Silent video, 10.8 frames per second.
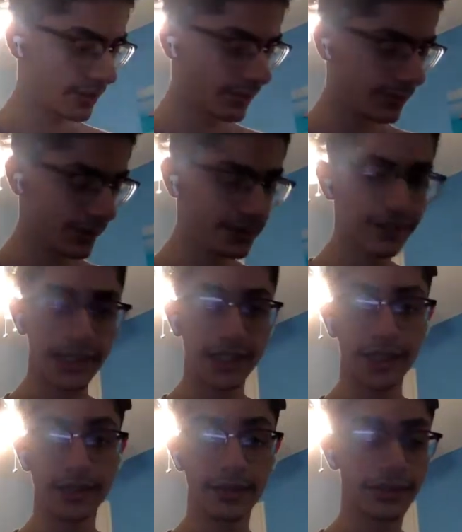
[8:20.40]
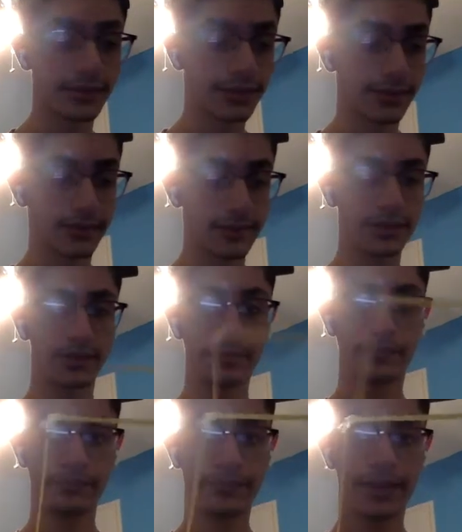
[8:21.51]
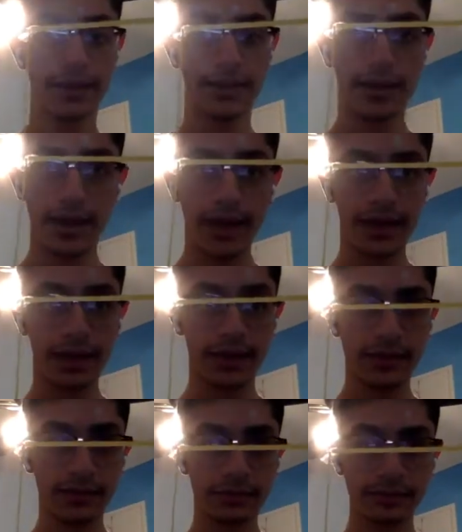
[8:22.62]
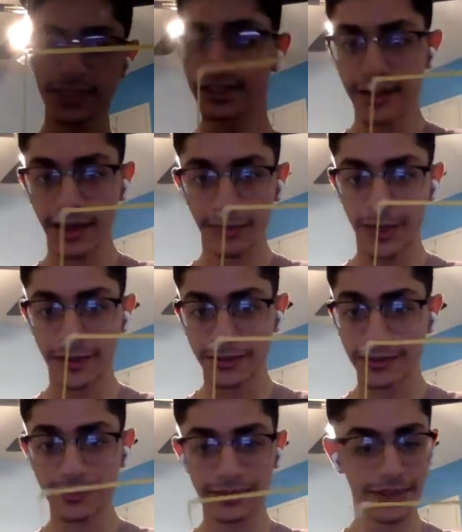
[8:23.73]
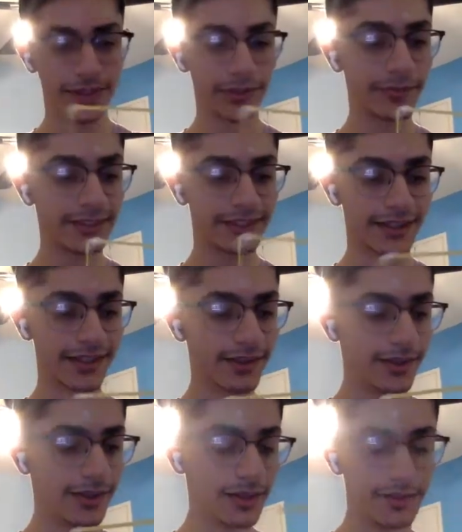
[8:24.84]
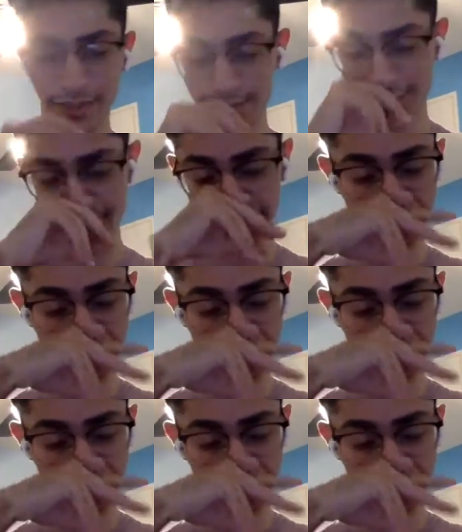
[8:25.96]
one side done. And this is going to take a while. This is a long